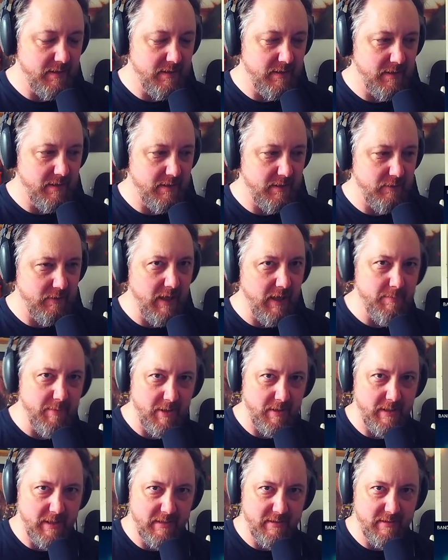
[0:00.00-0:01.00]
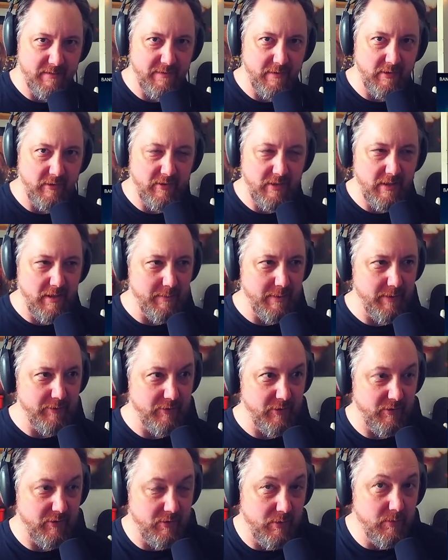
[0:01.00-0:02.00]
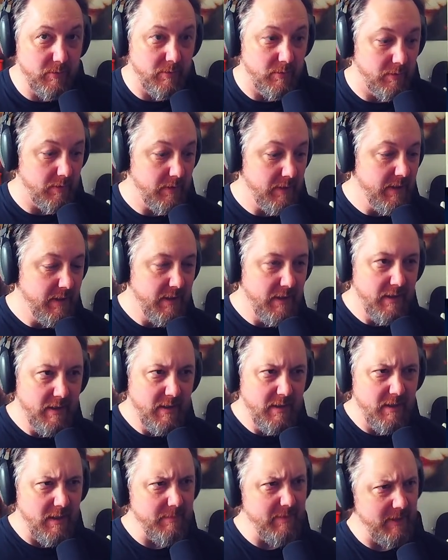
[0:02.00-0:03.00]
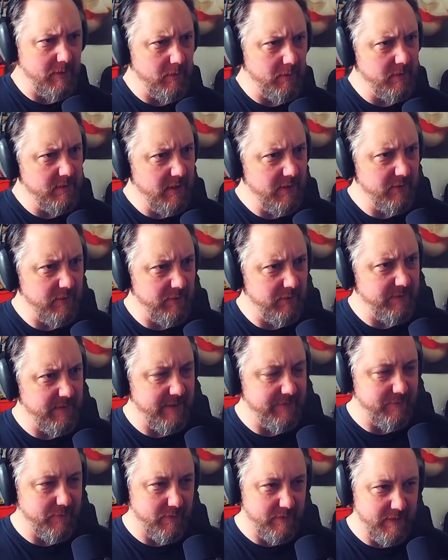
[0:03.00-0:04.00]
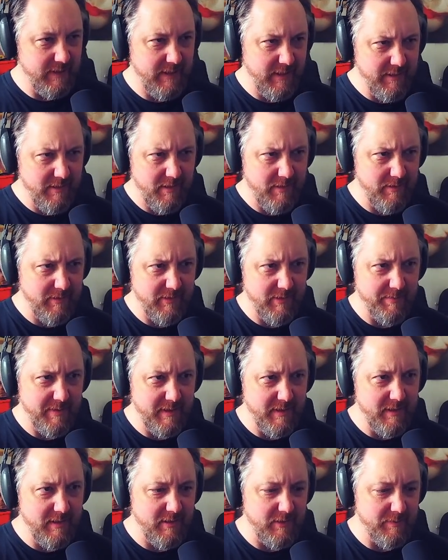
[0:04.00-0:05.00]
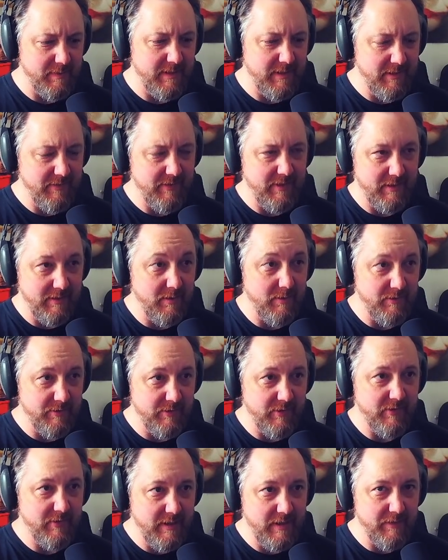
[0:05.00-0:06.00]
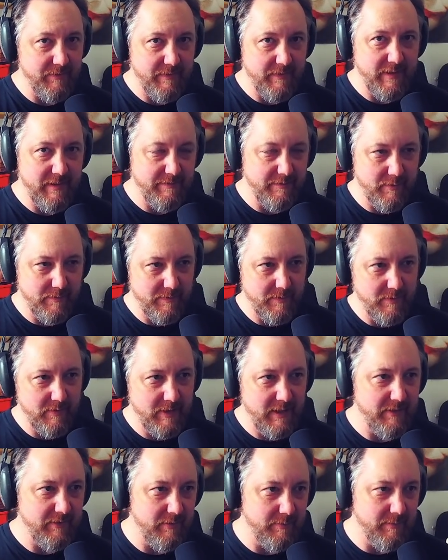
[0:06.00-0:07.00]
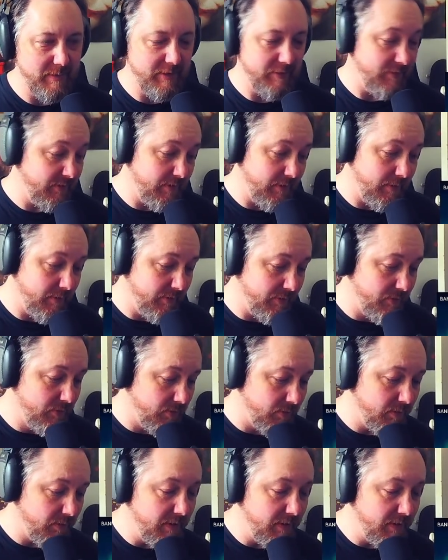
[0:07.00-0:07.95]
grab on that the first time. It was just cool. I'm like, well, it does do 5/4. And then I thought it's something else, but then it's like, no, it just stays 5/4 for the last 2 measures. So it's cool